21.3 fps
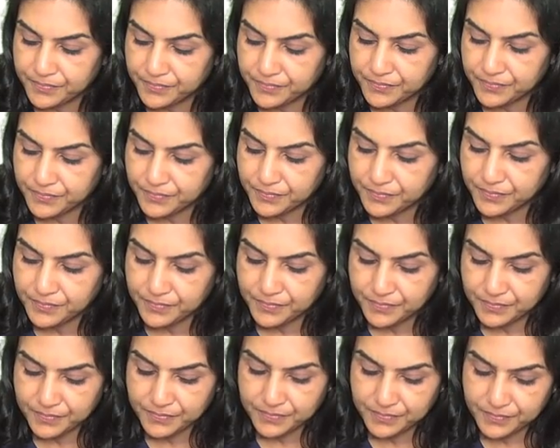
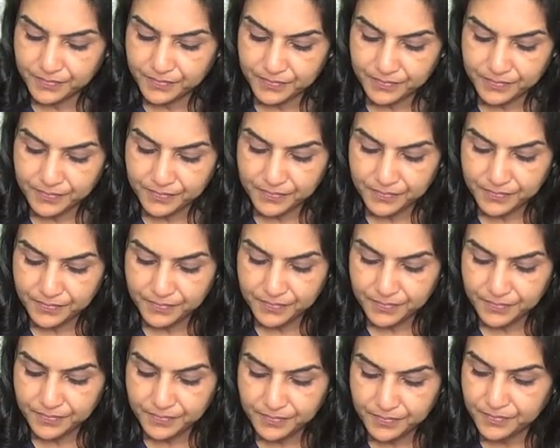
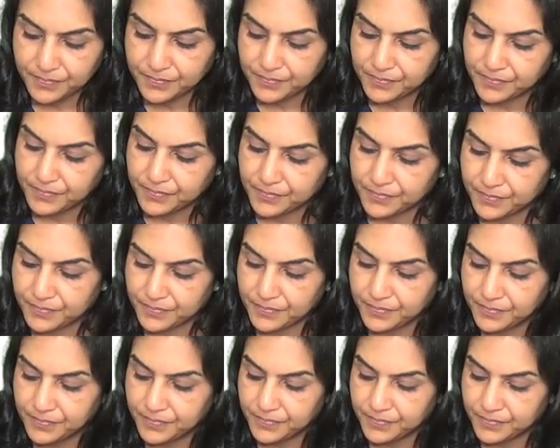
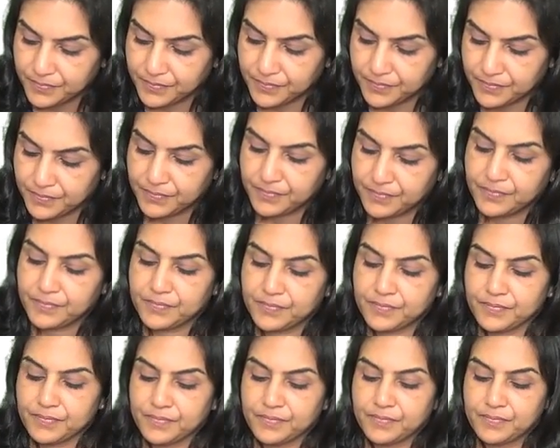
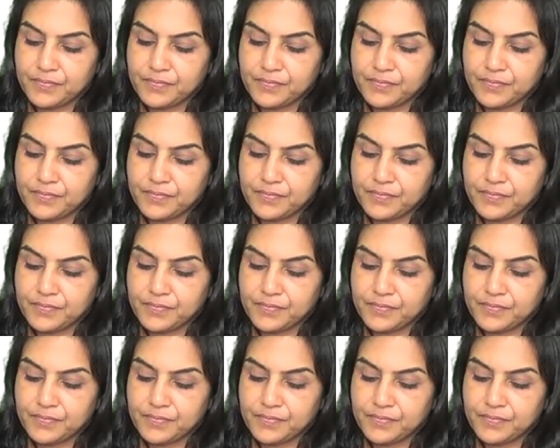Nobody speaks.